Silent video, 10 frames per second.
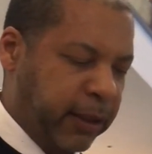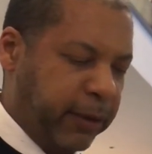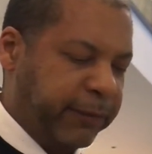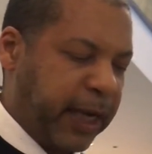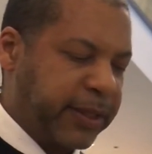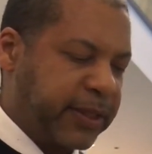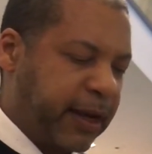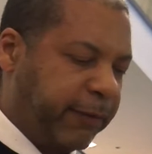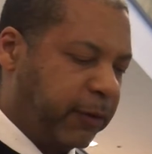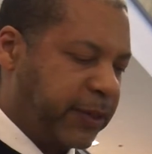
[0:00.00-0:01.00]
We've got
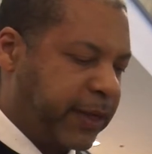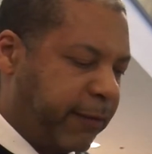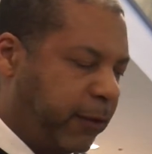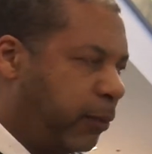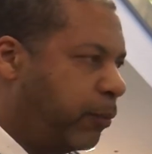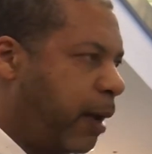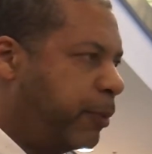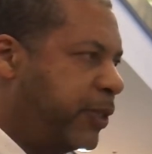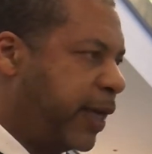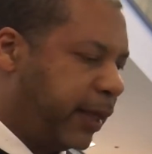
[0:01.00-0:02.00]
several
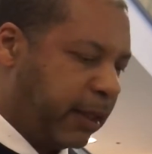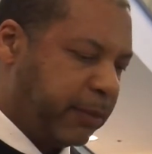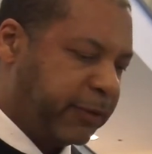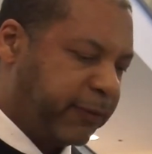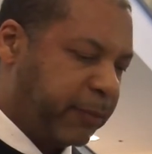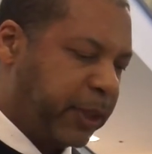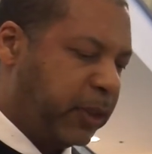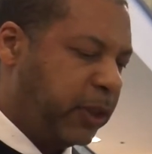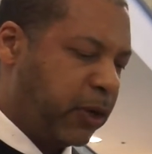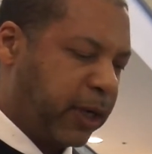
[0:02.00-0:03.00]
representatives from the
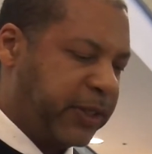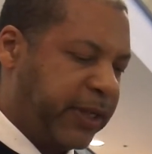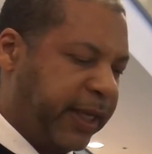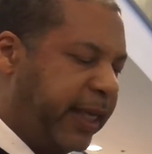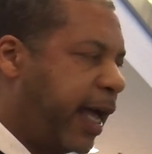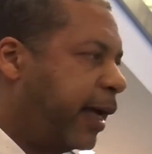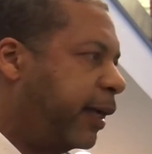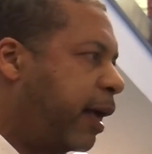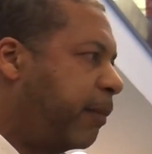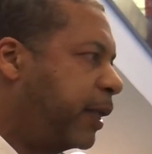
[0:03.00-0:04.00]
New York City
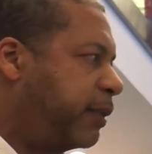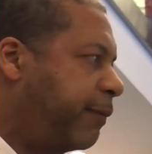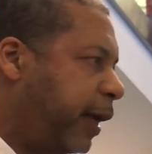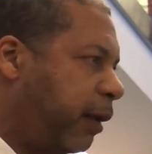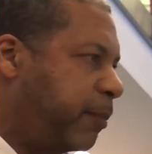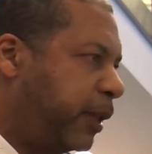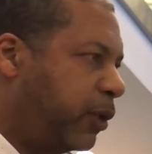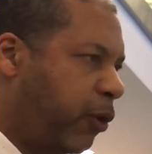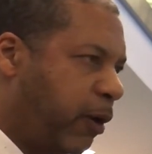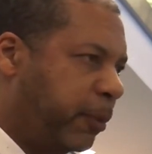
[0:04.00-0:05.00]
Economic Development
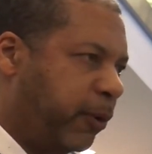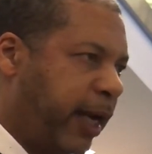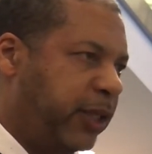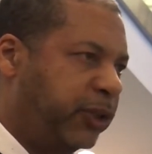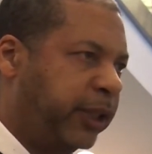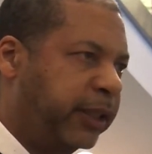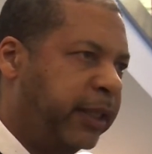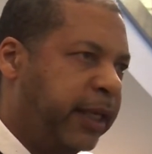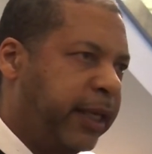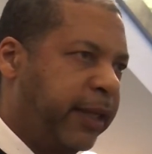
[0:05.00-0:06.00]
Corporation,
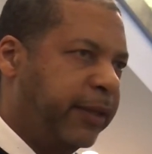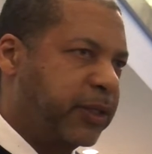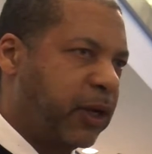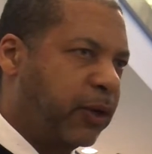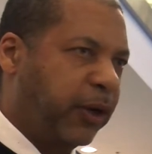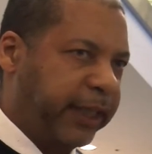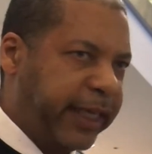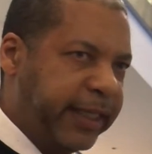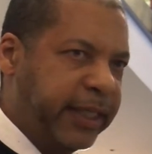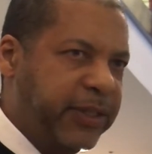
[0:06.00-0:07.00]
the so-called
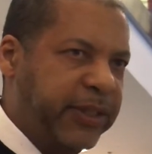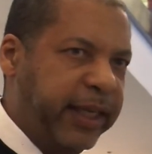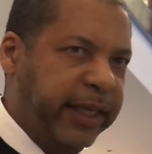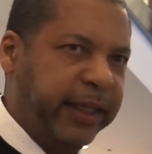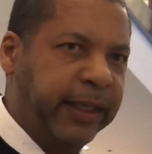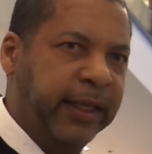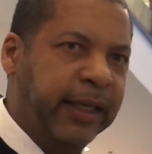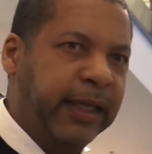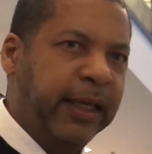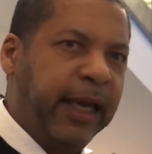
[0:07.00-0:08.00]
EDC.
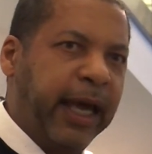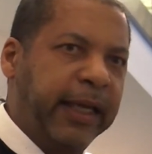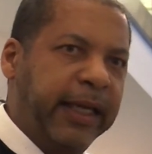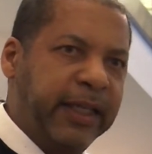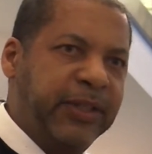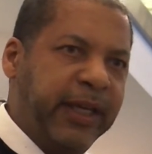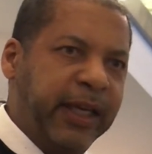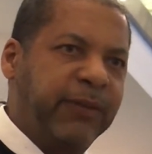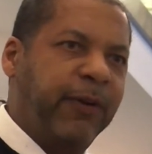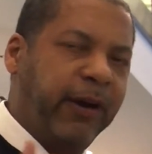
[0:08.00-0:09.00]
And EDC
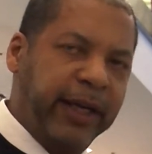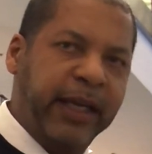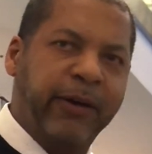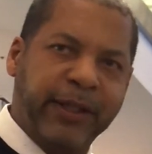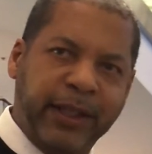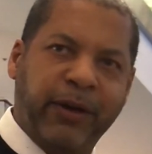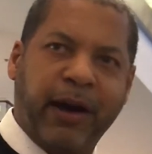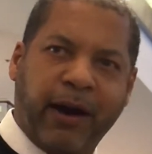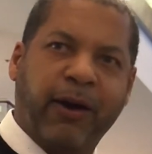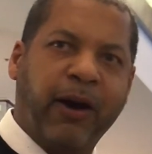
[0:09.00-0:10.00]
is very near and dear to
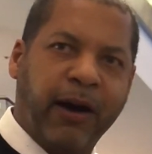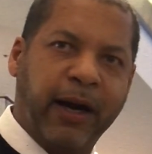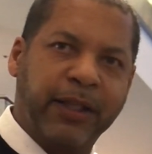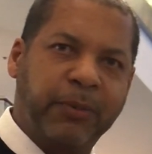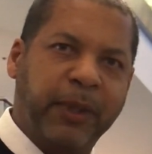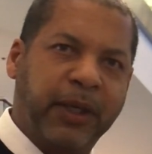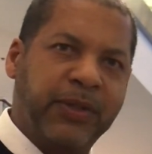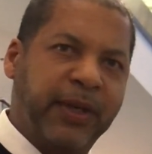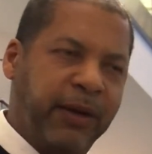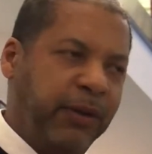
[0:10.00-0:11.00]
our hearts because
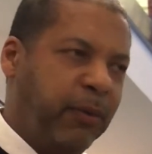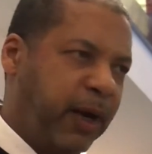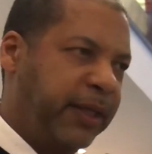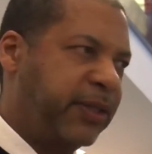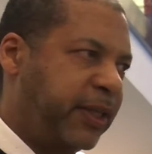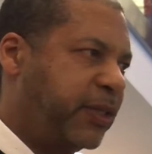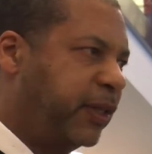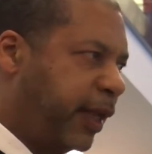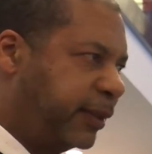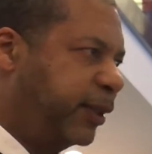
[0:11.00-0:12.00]
they're the ones that
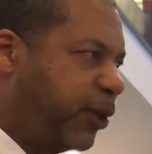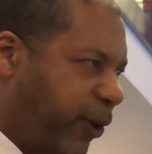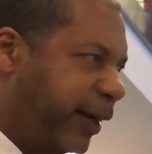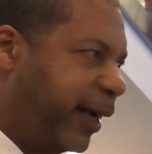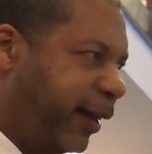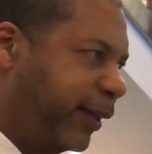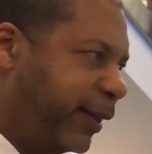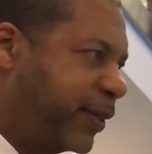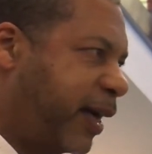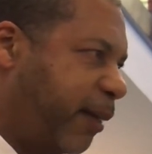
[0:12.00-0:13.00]
selected Cornell in
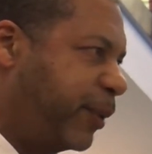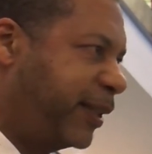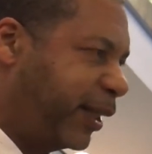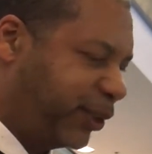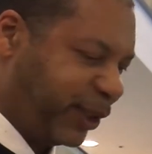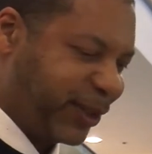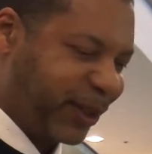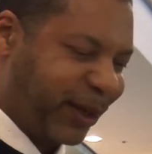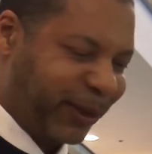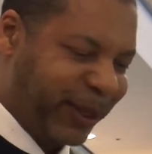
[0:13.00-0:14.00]
this competition.
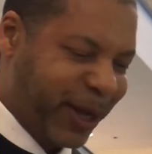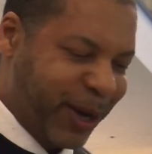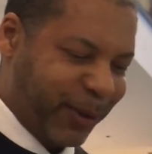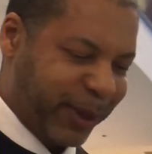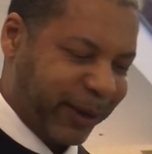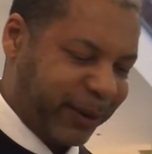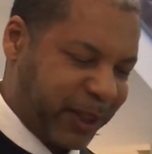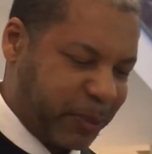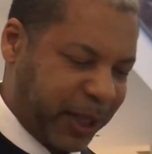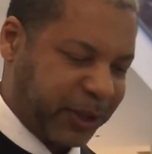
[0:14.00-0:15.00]
So we're
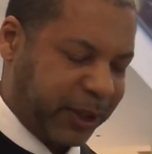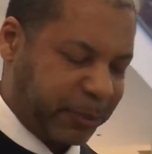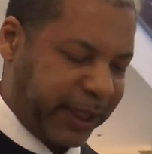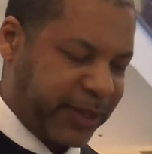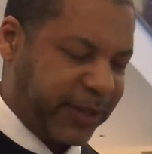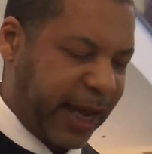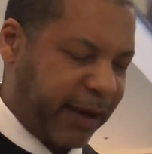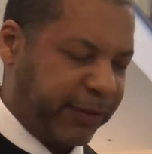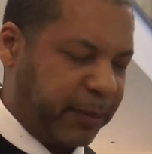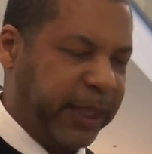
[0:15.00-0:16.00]
especially pleased to
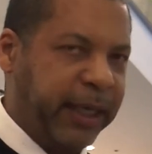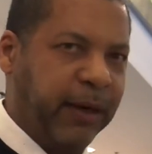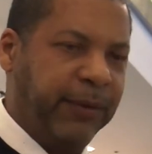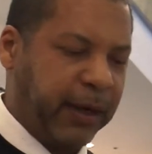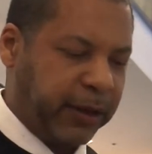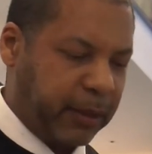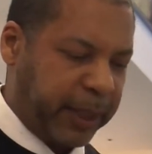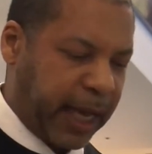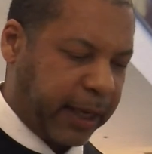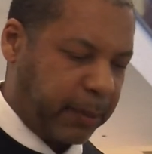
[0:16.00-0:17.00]
have them here. They're going to
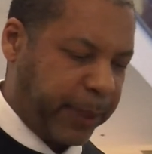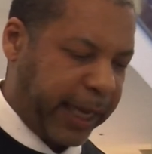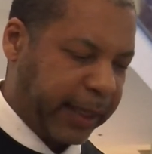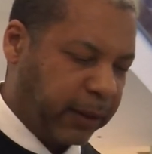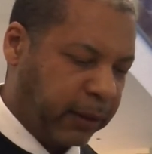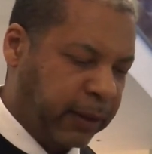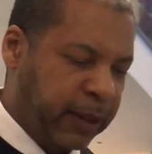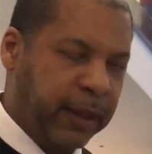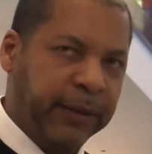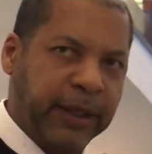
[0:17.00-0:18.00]
be on a panel
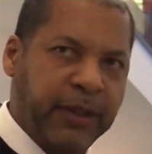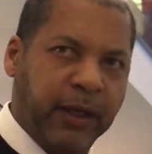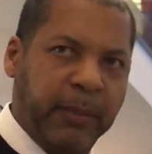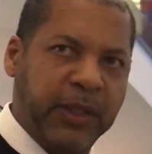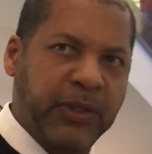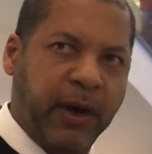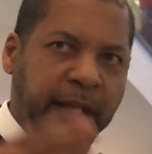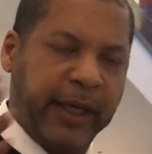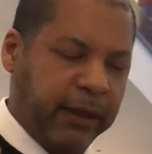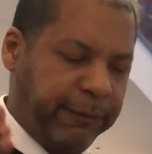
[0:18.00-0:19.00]
that's going to be
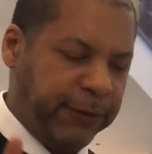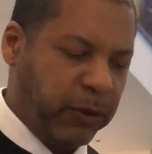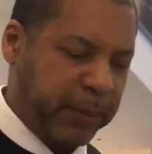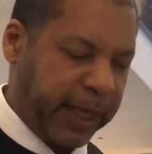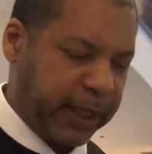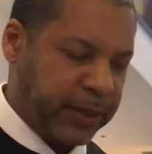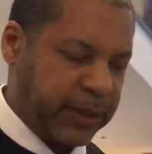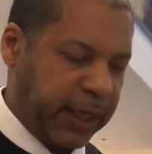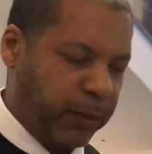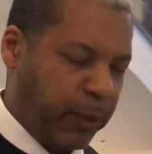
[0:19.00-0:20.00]
starting in a few
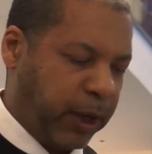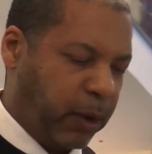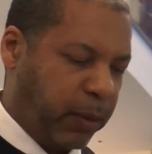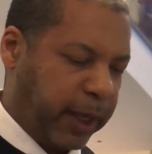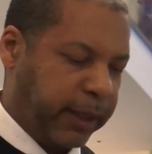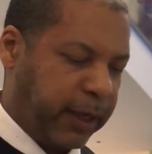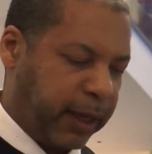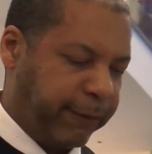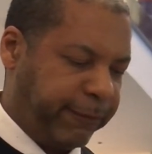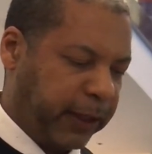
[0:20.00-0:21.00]
minutes in
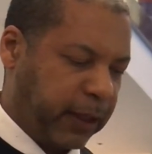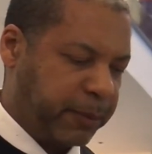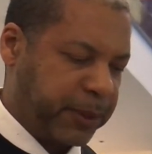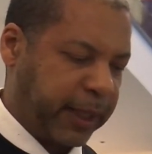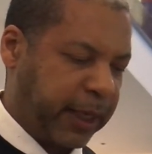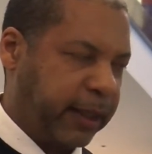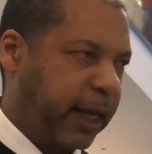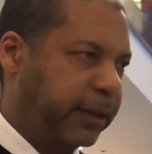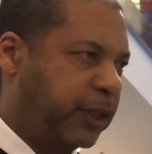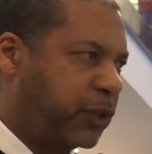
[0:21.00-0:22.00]
101 Phillips, and
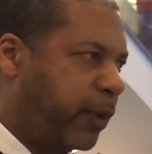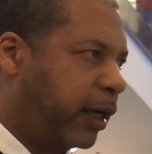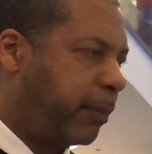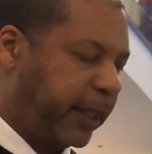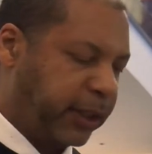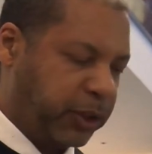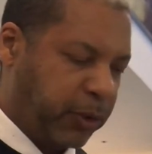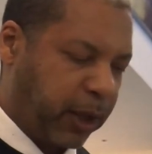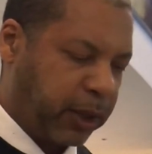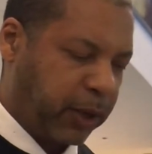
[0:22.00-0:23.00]
I just recommend that you
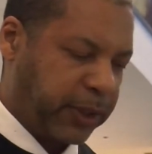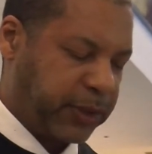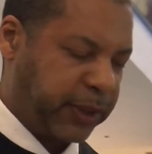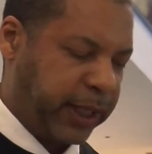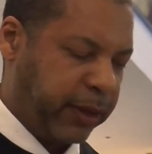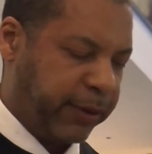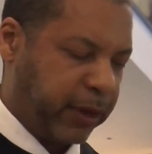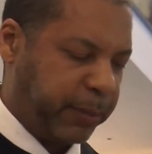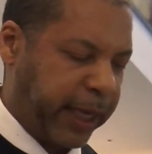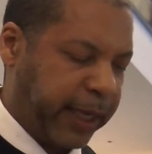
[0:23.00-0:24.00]
all go to hear
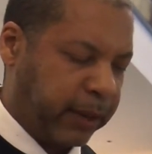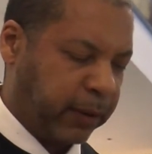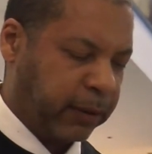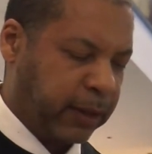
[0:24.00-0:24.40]
their panel.